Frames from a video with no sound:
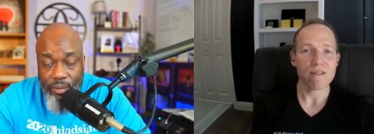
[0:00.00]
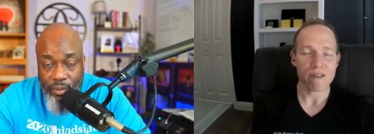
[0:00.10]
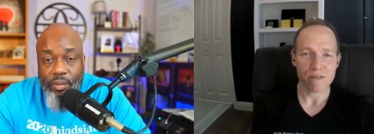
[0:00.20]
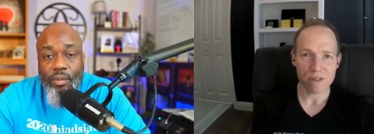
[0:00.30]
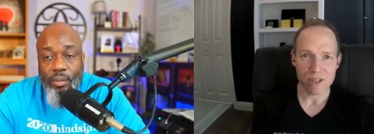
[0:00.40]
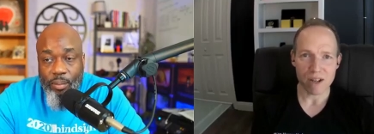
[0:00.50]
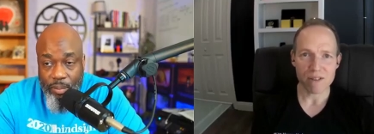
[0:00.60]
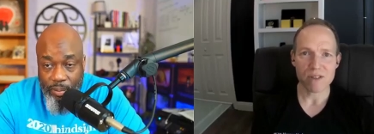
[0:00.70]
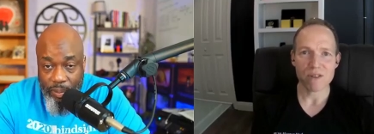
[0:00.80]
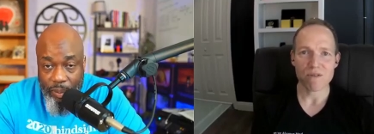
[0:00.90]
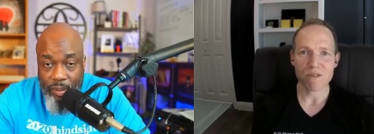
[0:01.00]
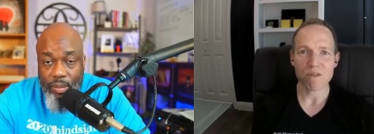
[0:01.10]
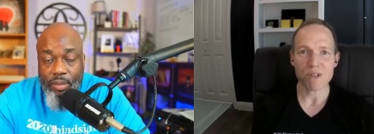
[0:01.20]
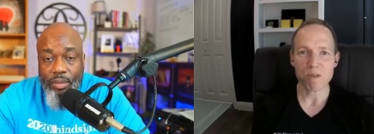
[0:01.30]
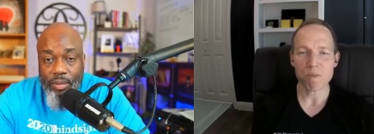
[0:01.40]
Speaker 1: they can reach out to you,
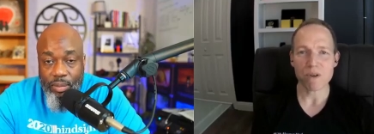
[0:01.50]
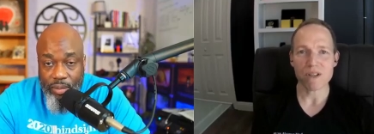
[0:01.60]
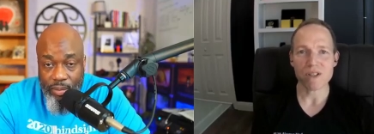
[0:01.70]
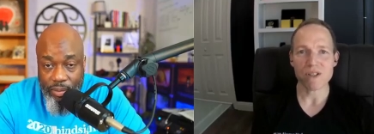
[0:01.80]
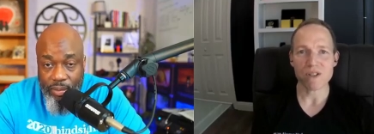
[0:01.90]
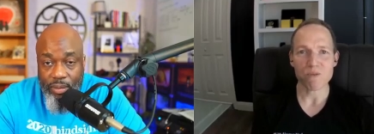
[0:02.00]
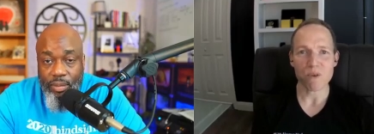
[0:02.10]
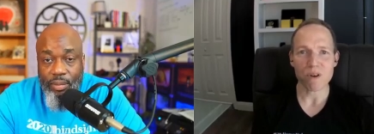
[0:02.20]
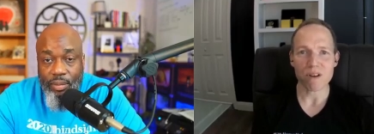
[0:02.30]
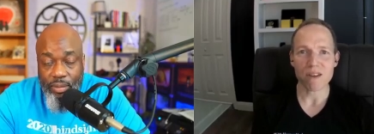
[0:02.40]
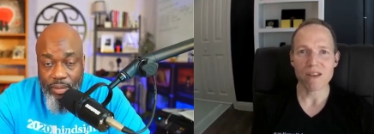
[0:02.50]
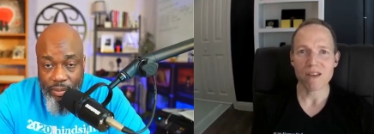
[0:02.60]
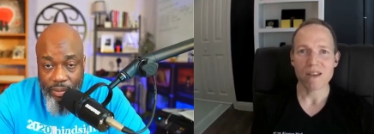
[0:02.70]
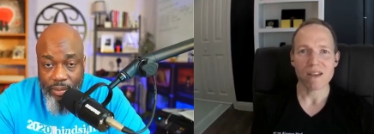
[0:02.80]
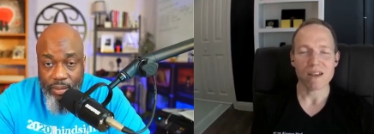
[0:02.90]
go deeper into your work,
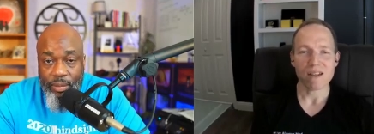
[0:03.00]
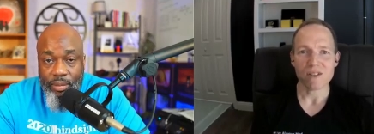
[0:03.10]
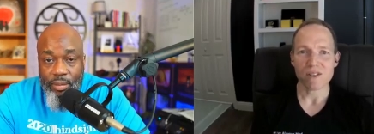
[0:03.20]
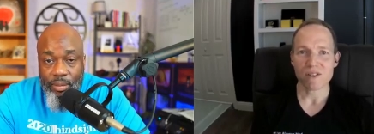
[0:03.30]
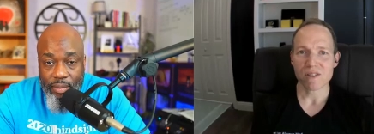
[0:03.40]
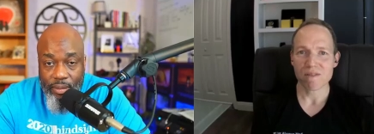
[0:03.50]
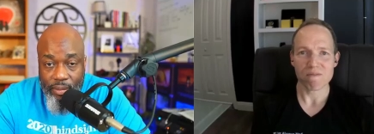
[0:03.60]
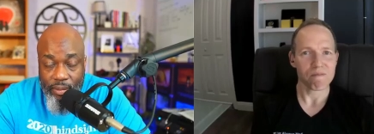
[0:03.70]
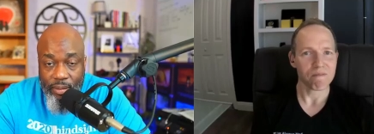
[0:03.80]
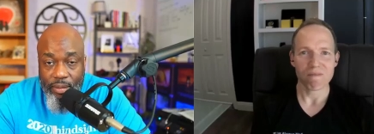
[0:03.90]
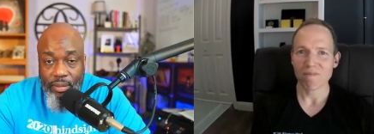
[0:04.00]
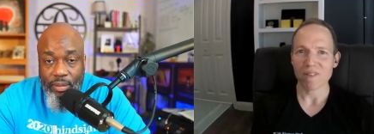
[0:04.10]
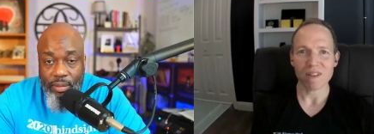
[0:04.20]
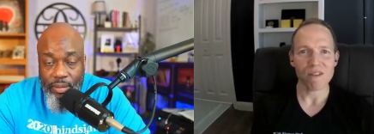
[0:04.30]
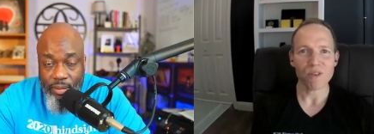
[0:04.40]
and just
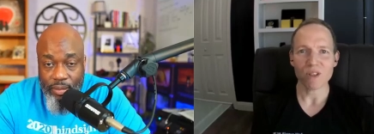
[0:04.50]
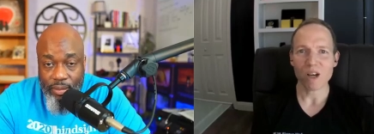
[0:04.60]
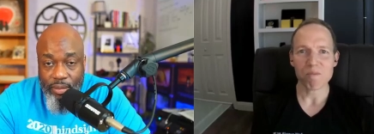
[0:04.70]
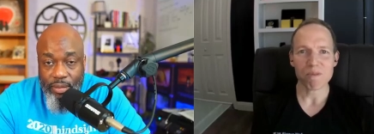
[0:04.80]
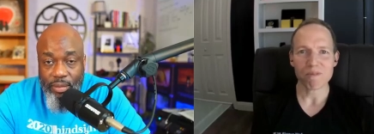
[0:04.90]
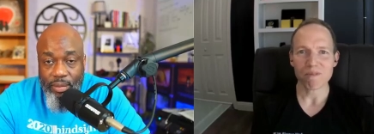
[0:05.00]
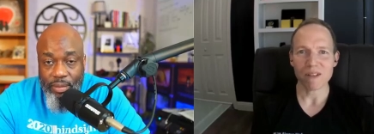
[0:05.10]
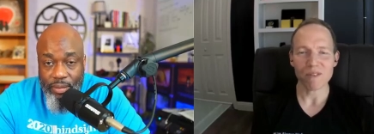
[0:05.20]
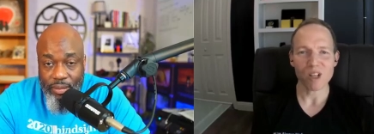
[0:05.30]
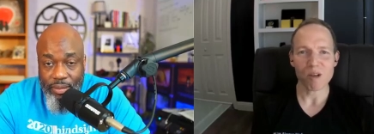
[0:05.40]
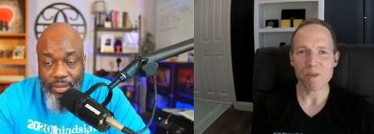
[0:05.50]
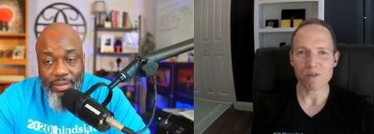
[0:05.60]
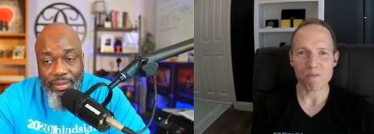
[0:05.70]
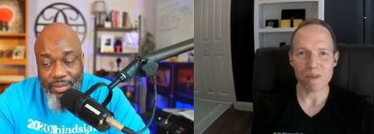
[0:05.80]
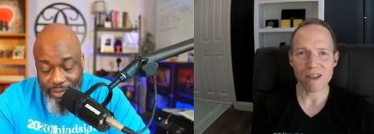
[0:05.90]
level up. Level up
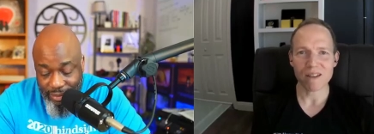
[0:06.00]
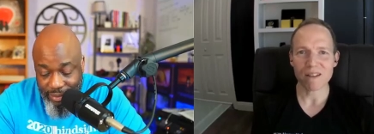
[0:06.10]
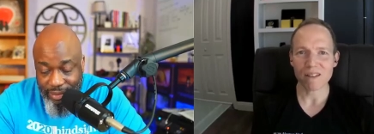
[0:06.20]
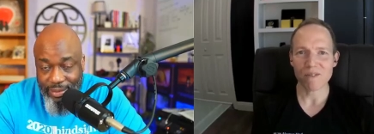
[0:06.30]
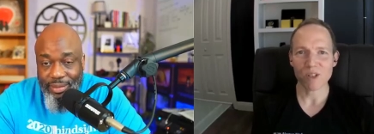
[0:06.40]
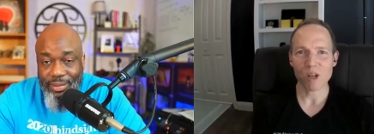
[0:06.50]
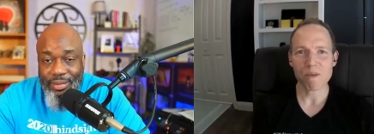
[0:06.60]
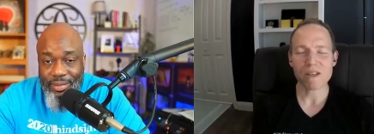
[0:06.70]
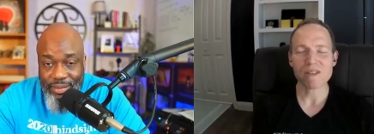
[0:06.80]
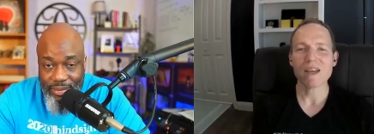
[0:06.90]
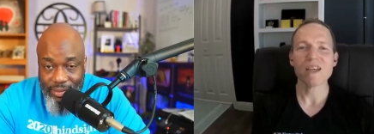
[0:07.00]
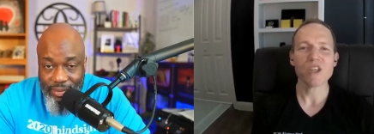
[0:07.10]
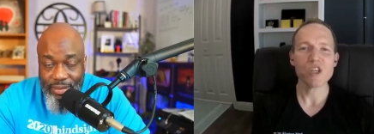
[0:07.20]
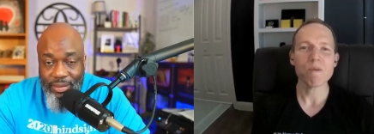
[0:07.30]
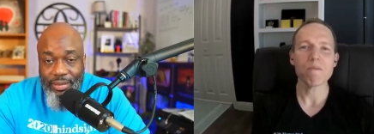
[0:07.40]
as men, level up as
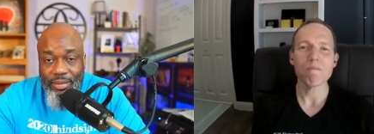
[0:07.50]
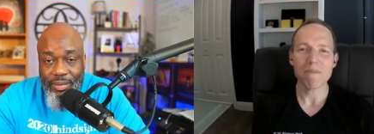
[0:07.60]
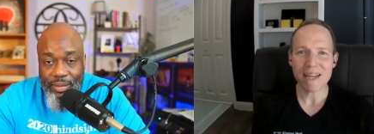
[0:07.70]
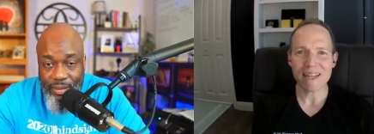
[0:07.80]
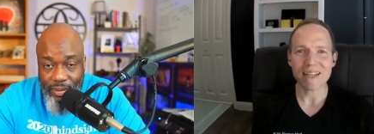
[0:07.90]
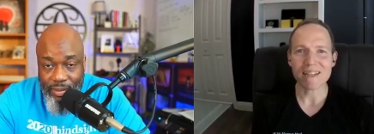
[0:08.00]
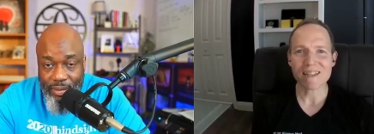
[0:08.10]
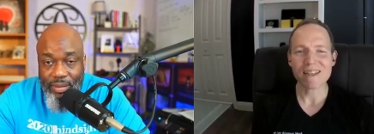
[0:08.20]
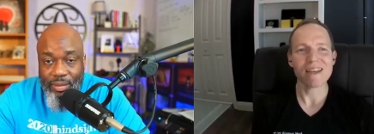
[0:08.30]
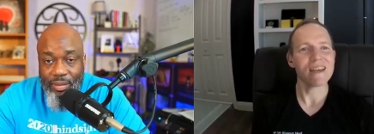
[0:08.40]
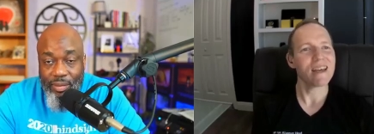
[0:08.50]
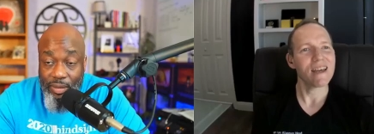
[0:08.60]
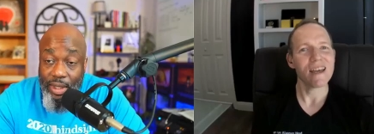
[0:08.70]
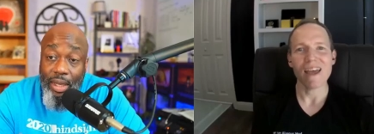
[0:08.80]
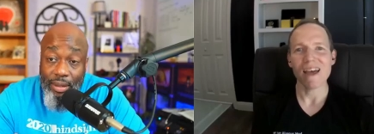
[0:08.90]
human beings
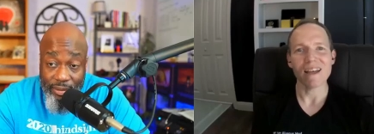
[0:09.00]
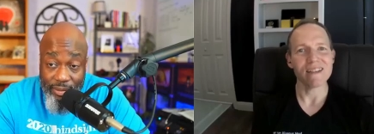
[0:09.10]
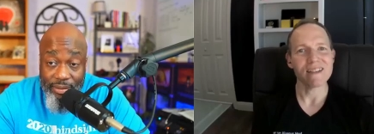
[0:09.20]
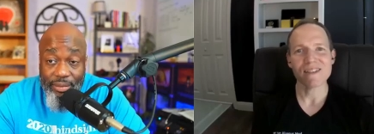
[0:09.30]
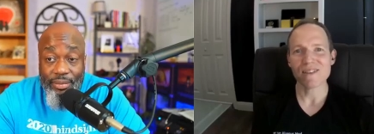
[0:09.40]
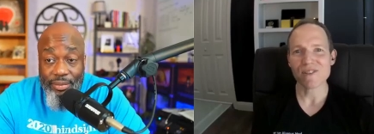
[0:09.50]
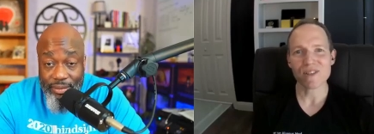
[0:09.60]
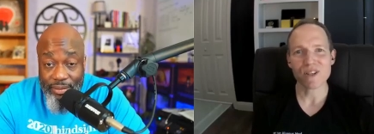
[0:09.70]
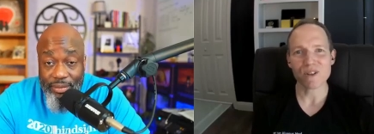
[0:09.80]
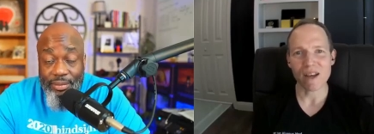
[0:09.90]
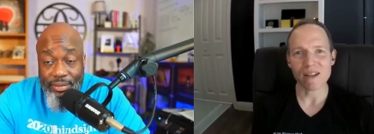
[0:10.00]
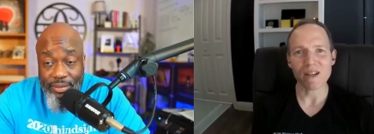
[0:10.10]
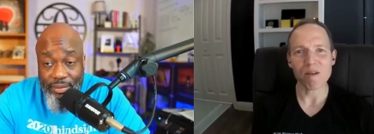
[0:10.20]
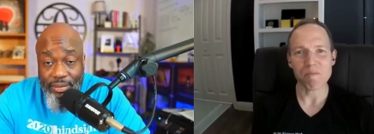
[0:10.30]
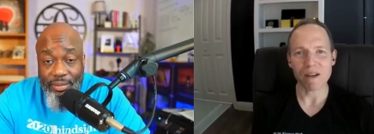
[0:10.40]
yeah. and just create
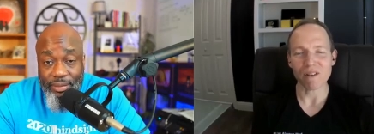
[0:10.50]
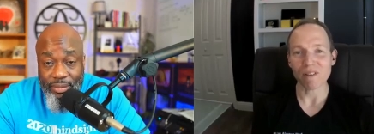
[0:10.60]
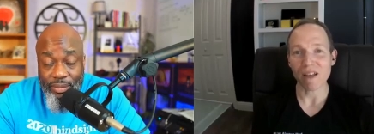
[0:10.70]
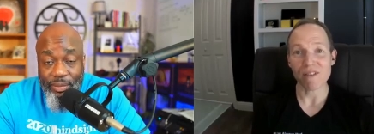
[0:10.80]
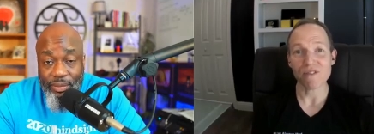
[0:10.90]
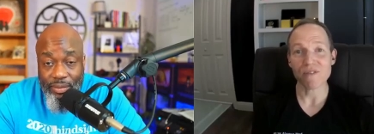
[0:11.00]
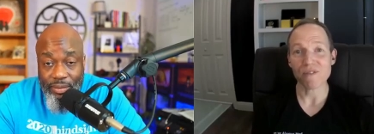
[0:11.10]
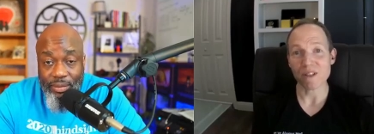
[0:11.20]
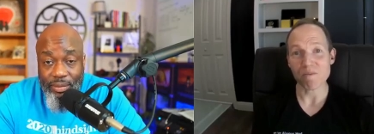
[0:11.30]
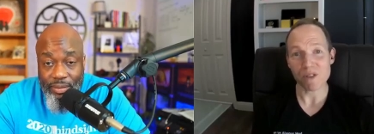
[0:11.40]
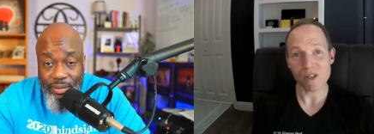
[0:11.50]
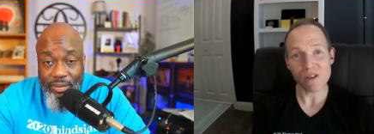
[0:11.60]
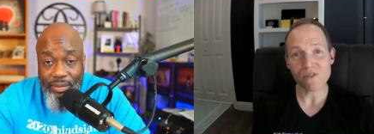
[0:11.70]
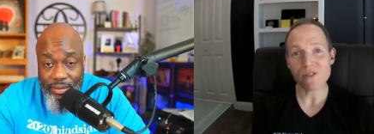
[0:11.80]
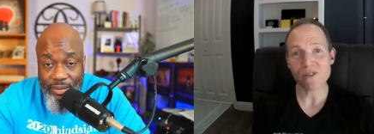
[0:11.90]
a better life for
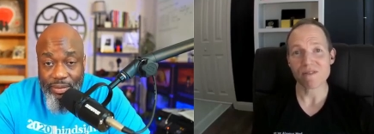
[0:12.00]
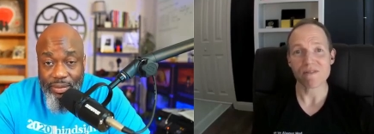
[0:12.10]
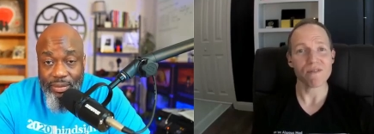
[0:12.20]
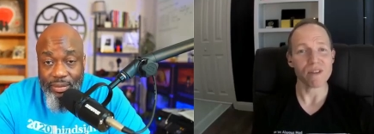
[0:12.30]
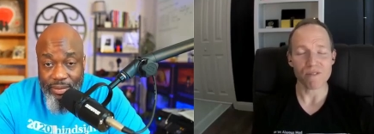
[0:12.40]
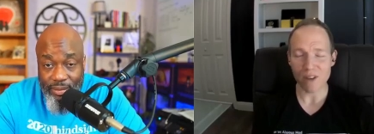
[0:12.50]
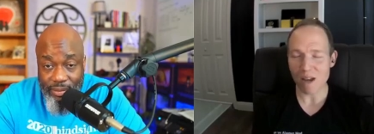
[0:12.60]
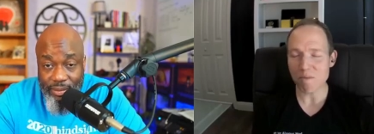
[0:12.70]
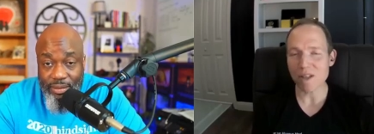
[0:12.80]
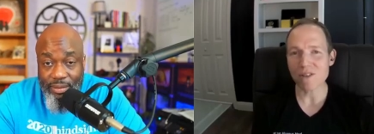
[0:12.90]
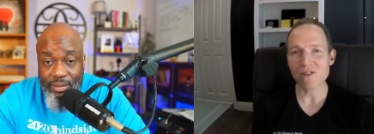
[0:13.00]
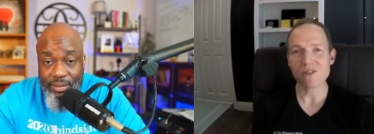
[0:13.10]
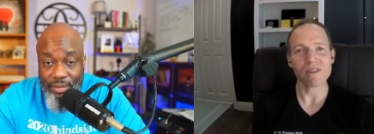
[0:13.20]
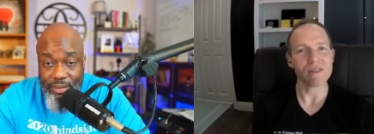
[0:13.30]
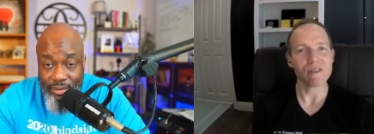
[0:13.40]
themselves, their
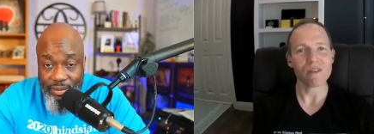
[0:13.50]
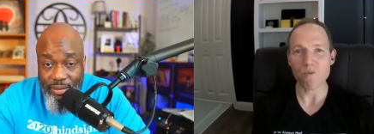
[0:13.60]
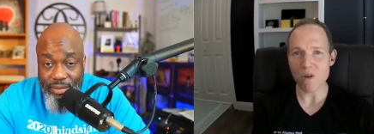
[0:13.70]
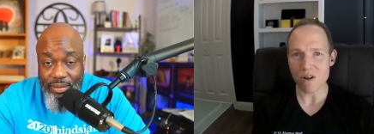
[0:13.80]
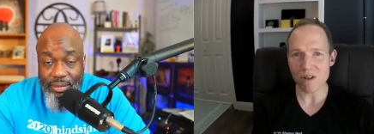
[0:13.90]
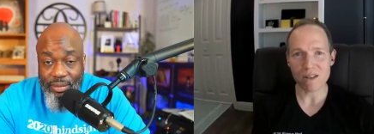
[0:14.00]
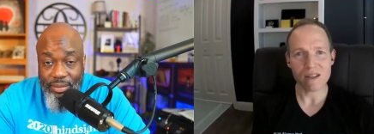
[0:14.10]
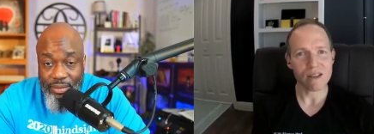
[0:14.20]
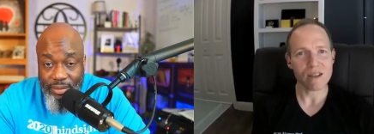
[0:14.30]
families, their work,